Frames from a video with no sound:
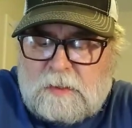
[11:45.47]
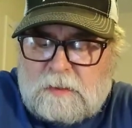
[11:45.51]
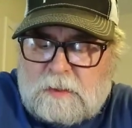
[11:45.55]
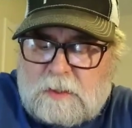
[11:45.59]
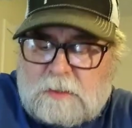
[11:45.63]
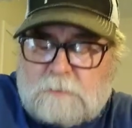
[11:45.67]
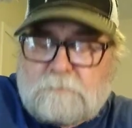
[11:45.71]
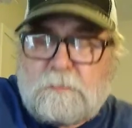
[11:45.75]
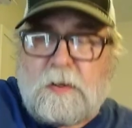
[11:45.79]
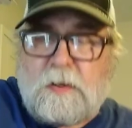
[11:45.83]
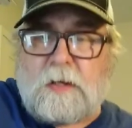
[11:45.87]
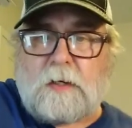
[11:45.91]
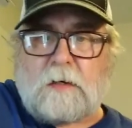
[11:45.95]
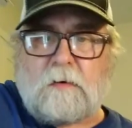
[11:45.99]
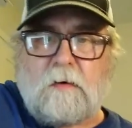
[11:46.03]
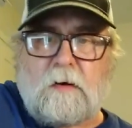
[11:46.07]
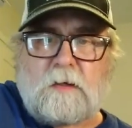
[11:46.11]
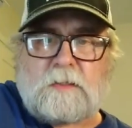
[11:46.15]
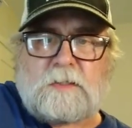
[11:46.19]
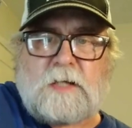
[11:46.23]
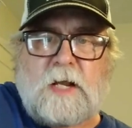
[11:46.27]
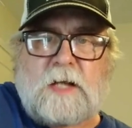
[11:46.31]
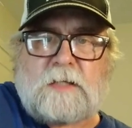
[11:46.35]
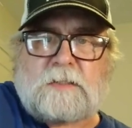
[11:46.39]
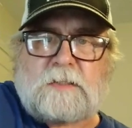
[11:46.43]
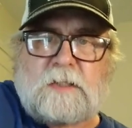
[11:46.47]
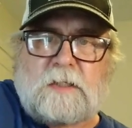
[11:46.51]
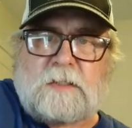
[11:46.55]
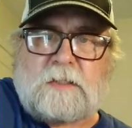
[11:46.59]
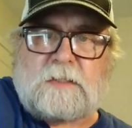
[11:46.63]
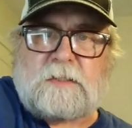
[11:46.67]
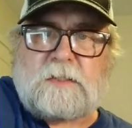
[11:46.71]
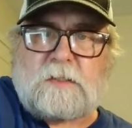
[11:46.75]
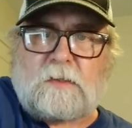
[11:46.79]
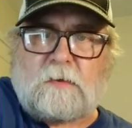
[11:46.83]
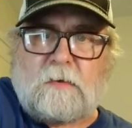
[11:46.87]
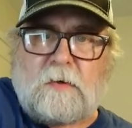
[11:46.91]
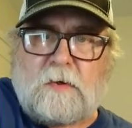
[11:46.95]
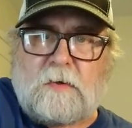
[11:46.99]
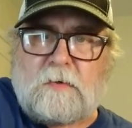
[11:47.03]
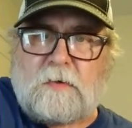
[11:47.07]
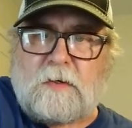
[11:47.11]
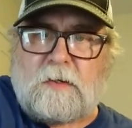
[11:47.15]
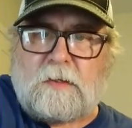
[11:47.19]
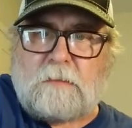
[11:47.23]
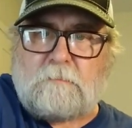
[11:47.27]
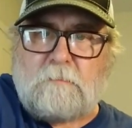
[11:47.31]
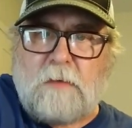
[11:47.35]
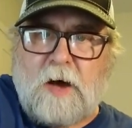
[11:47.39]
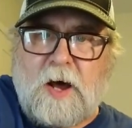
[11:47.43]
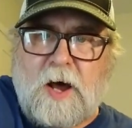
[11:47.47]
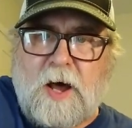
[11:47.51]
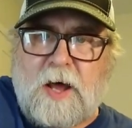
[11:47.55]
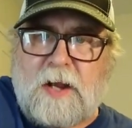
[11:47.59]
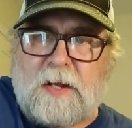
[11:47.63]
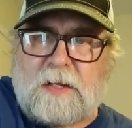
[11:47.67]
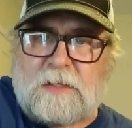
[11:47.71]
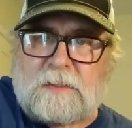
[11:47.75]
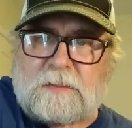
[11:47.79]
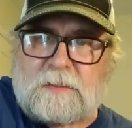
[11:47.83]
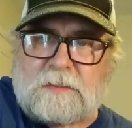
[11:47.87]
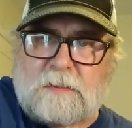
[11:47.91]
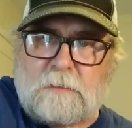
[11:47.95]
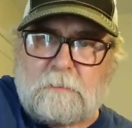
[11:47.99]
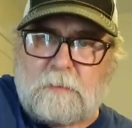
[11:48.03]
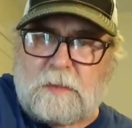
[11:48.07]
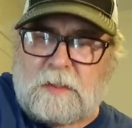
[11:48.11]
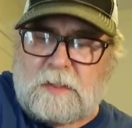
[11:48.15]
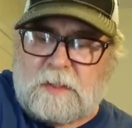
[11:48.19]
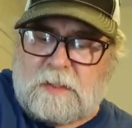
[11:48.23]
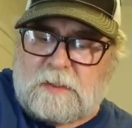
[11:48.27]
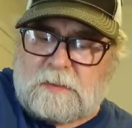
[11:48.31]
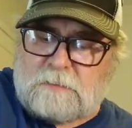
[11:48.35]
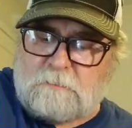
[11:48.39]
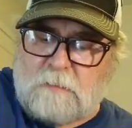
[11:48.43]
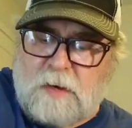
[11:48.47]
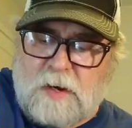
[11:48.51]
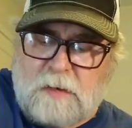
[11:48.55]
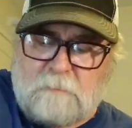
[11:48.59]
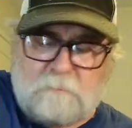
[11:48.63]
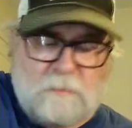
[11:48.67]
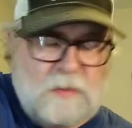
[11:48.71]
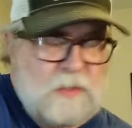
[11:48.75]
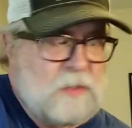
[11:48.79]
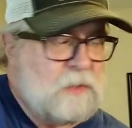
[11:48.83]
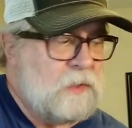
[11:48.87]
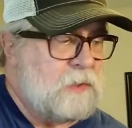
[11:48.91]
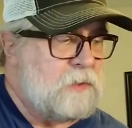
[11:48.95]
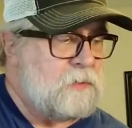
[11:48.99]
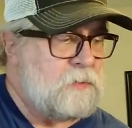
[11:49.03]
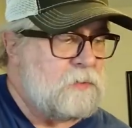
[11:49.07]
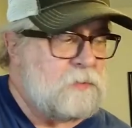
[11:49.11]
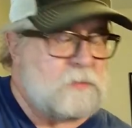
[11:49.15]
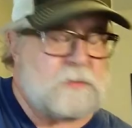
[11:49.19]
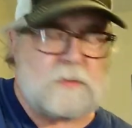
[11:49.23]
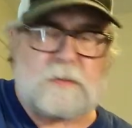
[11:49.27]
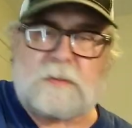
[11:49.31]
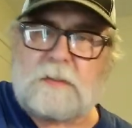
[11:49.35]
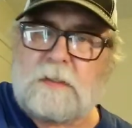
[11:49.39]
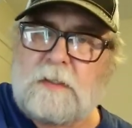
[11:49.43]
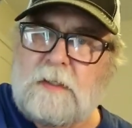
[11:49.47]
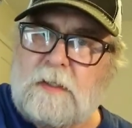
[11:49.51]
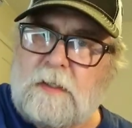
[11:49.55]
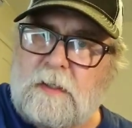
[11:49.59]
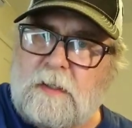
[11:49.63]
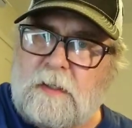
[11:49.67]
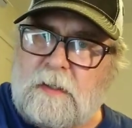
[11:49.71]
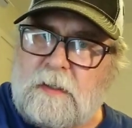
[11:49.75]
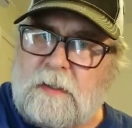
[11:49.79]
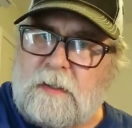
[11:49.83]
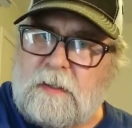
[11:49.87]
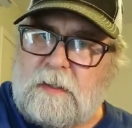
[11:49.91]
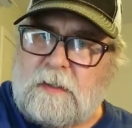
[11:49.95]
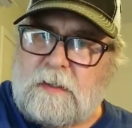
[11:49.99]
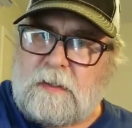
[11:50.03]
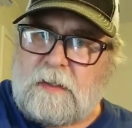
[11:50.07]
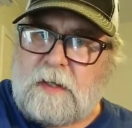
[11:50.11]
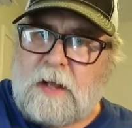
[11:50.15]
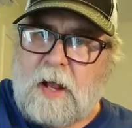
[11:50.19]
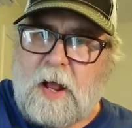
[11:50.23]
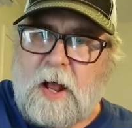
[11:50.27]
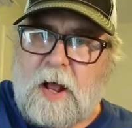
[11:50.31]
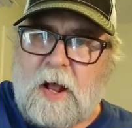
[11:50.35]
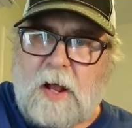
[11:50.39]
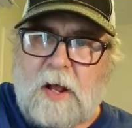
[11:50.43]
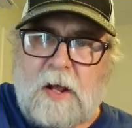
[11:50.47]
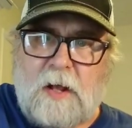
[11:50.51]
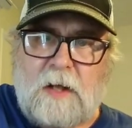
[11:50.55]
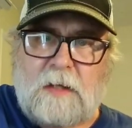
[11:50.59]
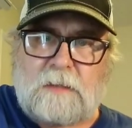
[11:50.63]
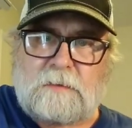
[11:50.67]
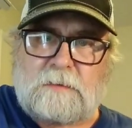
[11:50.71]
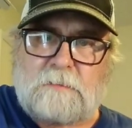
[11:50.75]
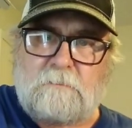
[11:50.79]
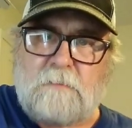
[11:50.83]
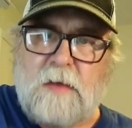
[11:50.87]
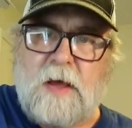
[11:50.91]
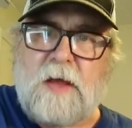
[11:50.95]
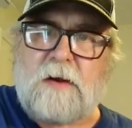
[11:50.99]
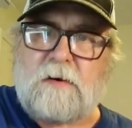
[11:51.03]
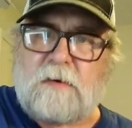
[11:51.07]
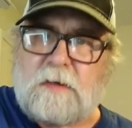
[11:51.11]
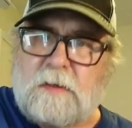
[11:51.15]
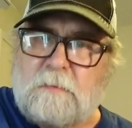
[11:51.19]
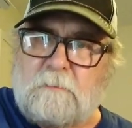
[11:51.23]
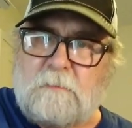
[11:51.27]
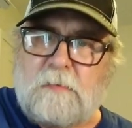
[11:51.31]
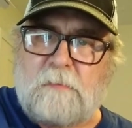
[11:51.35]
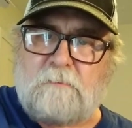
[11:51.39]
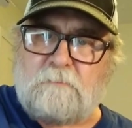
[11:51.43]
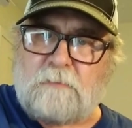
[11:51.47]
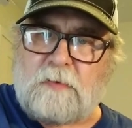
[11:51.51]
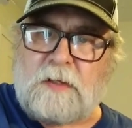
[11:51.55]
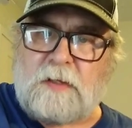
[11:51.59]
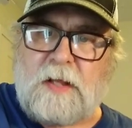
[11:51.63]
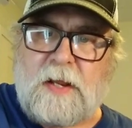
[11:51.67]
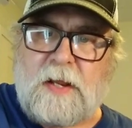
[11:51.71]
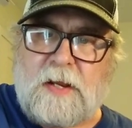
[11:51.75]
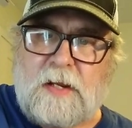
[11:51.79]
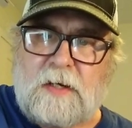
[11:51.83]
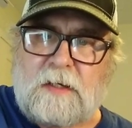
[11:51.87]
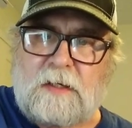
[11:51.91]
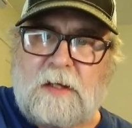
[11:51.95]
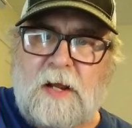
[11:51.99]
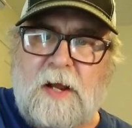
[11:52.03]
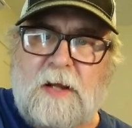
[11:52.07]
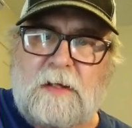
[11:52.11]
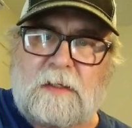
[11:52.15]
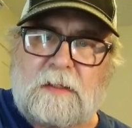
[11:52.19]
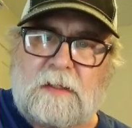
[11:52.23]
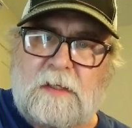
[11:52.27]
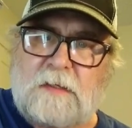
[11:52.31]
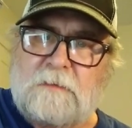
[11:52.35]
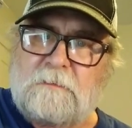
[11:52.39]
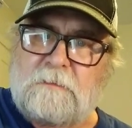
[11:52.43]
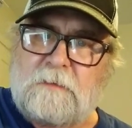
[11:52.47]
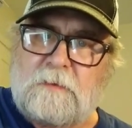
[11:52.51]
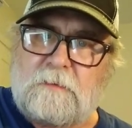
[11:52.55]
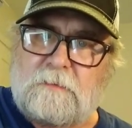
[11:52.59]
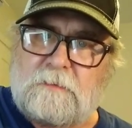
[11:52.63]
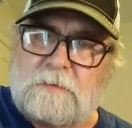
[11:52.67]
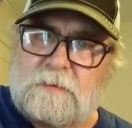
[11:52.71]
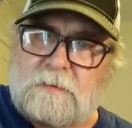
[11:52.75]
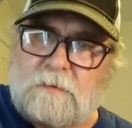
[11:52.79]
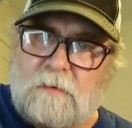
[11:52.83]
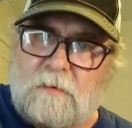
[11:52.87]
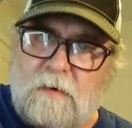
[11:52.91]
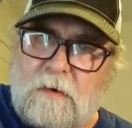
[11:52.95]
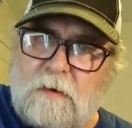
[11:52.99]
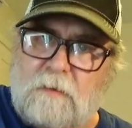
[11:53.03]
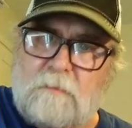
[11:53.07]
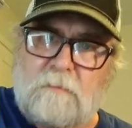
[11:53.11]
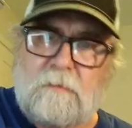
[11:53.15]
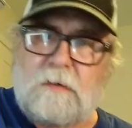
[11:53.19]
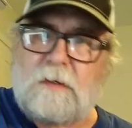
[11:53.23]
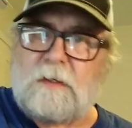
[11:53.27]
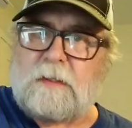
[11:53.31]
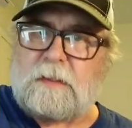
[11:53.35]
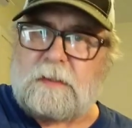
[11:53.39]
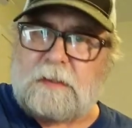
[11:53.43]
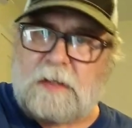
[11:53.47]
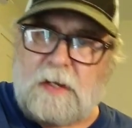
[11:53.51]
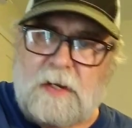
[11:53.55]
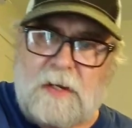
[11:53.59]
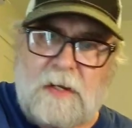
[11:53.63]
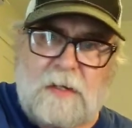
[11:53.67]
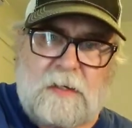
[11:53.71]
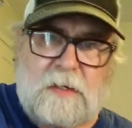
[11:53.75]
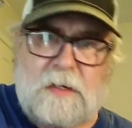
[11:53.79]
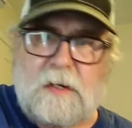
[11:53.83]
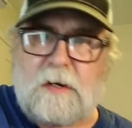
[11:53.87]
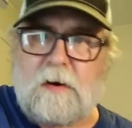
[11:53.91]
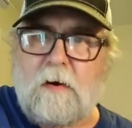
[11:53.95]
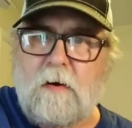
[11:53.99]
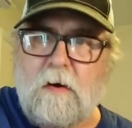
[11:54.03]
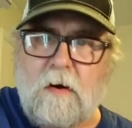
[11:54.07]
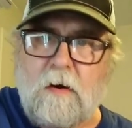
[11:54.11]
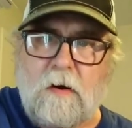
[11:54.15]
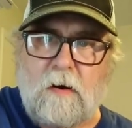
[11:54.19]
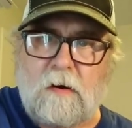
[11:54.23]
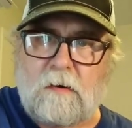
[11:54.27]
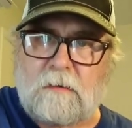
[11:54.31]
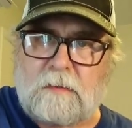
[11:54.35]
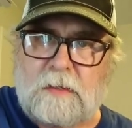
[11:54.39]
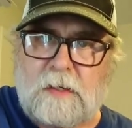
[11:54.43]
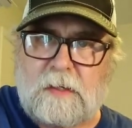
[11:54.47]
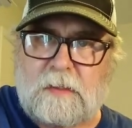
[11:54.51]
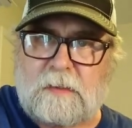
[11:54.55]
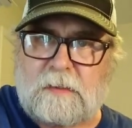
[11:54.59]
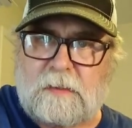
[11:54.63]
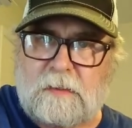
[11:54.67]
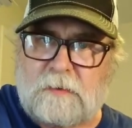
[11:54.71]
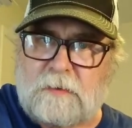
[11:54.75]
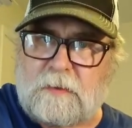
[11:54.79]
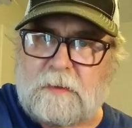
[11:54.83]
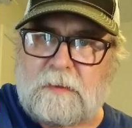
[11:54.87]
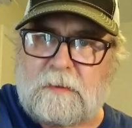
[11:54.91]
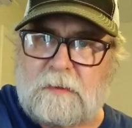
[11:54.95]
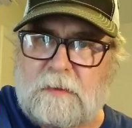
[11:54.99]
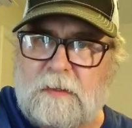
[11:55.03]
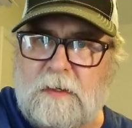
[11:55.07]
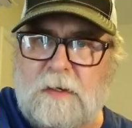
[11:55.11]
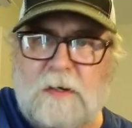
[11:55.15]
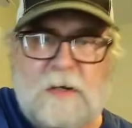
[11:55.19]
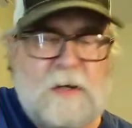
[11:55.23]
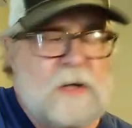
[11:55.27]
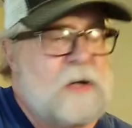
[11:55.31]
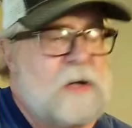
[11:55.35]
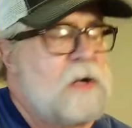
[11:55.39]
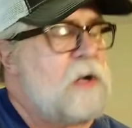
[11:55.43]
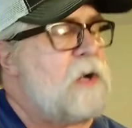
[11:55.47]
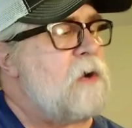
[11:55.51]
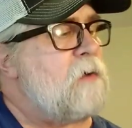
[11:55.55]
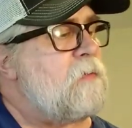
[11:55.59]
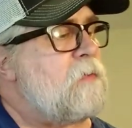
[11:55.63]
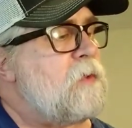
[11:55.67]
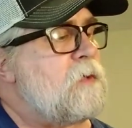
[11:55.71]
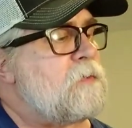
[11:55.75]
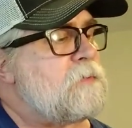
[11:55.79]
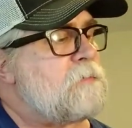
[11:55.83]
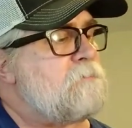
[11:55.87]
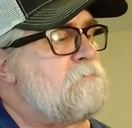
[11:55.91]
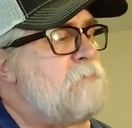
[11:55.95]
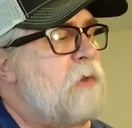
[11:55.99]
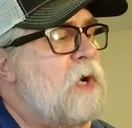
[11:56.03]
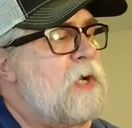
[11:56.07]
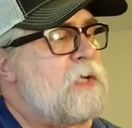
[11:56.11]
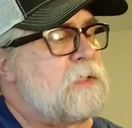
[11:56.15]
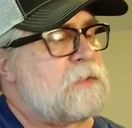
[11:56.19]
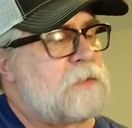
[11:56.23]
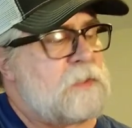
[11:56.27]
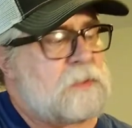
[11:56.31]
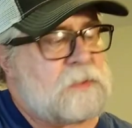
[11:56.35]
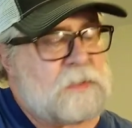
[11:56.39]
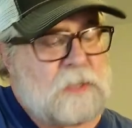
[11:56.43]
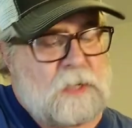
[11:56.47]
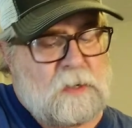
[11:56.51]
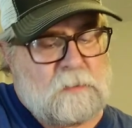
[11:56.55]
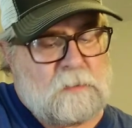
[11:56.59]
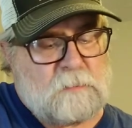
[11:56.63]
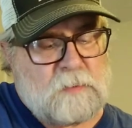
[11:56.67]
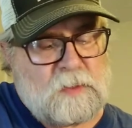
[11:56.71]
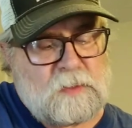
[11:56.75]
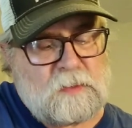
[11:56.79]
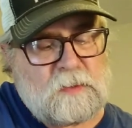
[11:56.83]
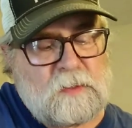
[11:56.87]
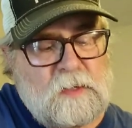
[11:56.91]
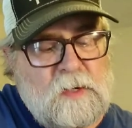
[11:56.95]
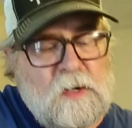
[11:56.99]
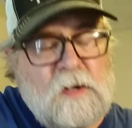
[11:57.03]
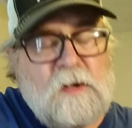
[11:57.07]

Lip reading: This pickguard's actually screwed to the body. Some of these might be loose. It's better to play it lightly. If you start really hitting it hard, then you can hear those buzzes coming.